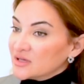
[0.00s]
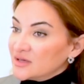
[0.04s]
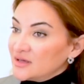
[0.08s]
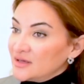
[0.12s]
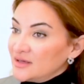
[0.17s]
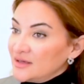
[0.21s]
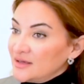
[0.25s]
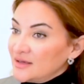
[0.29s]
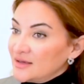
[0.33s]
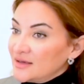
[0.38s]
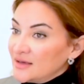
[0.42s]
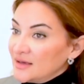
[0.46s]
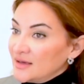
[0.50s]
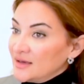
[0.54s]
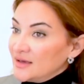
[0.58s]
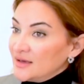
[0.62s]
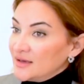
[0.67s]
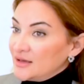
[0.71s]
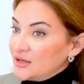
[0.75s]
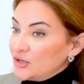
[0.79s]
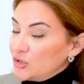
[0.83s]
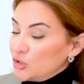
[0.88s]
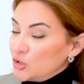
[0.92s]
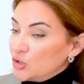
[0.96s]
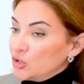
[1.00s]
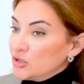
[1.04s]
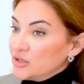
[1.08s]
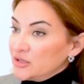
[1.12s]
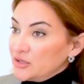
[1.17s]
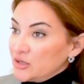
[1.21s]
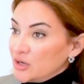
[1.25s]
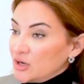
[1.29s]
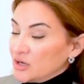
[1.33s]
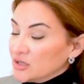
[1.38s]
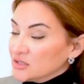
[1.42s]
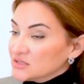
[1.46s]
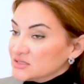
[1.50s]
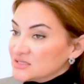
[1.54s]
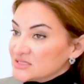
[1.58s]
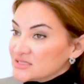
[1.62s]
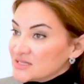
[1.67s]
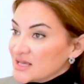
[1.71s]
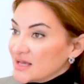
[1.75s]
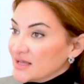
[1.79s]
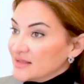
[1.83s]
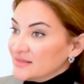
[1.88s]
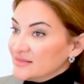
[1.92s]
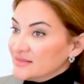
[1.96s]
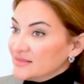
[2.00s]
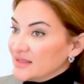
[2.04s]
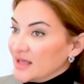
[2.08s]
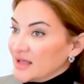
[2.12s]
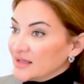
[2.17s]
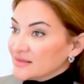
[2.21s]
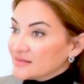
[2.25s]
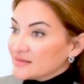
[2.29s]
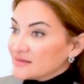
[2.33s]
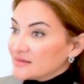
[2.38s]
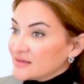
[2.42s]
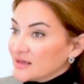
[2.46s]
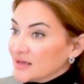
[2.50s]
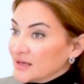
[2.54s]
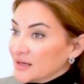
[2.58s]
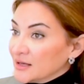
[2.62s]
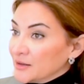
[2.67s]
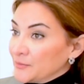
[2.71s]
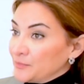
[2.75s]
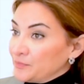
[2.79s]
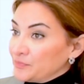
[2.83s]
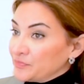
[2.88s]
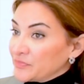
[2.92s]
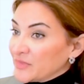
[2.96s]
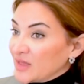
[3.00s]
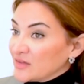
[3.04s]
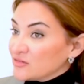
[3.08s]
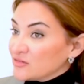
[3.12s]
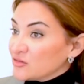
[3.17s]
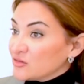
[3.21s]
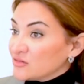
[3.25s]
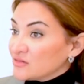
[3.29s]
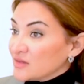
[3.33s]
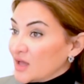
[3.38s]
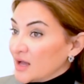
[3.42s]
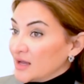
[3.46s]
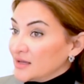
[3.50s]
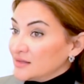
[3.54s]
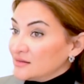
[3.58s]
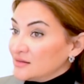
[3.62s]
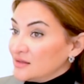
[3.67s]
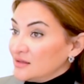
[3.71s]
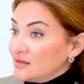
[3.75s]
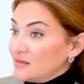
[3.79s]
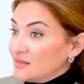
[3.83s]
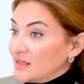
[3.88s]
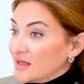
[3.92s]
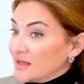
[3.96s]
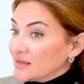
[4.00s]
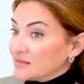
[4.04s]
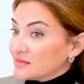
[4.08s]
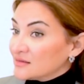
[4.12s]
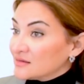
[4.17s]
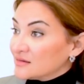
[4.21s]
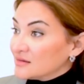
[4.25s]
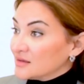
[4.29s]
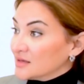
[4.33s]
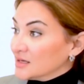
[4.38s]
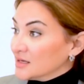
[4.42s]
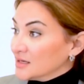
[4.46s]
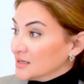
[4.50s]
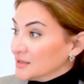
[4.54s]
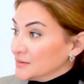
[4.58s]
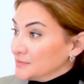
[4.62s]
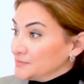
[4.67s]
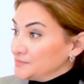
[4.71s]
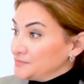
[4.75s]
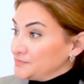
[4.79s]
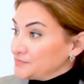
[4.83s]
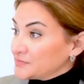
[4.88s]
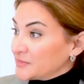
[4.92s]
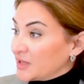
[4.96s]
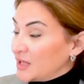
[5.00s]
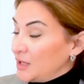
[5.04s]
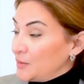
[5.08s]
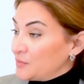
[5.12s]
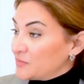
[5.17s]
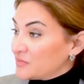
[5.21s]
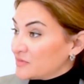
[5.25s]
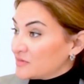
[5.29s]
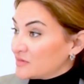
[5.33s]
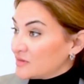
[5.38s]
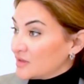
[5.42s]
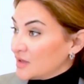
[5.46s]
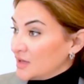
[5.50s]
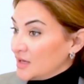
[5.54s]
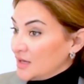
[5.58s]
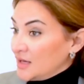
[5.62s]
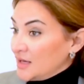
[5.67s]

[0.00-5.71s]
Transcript: He, he early on said that um, a society that um, keeps